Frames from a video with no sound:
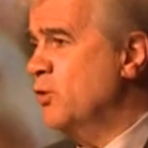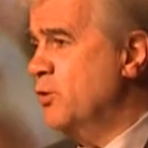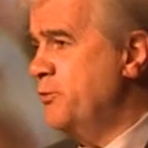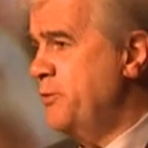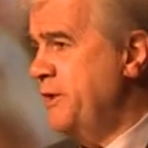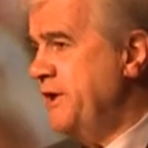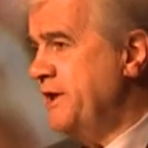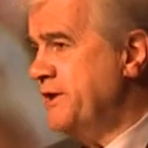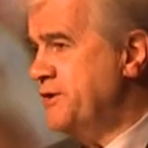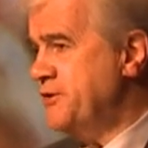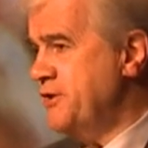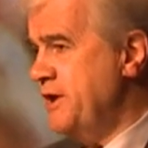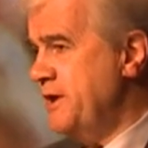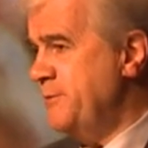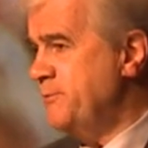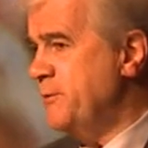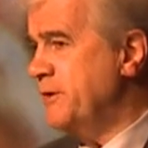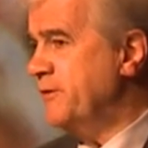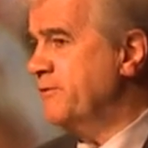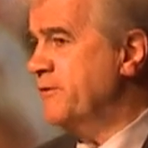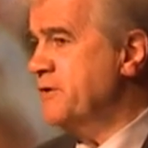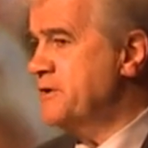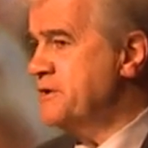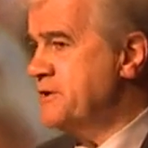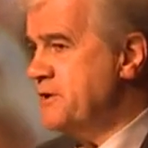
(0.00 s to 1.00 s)
would be a
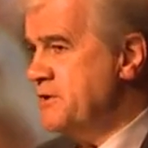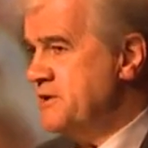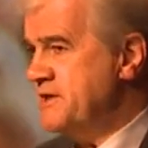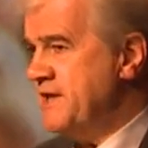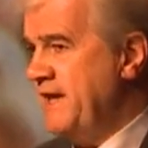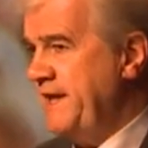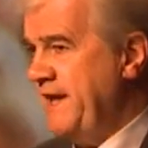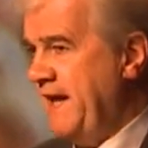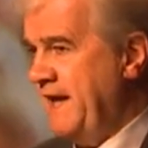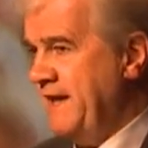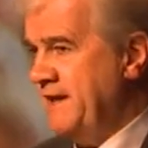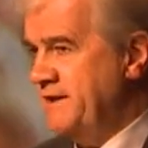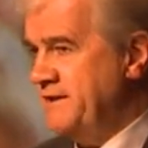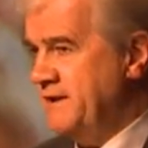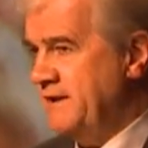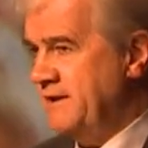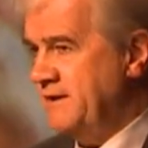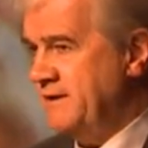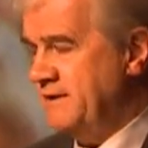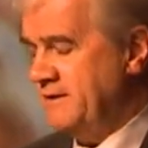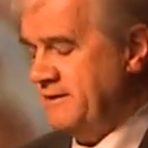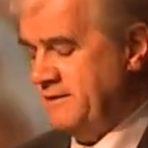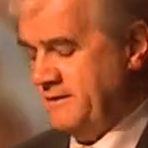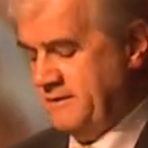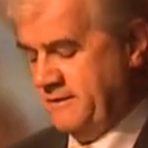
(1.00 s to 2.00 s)
treatment for
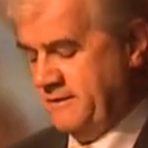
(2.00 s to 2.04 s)
suicidality.